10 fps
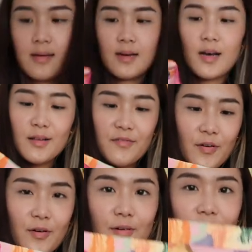
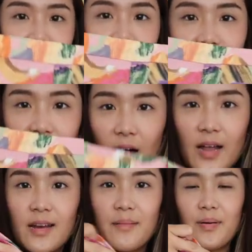colorful and
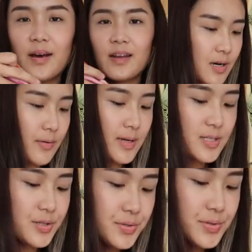fun, but going
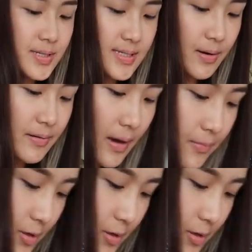to sell that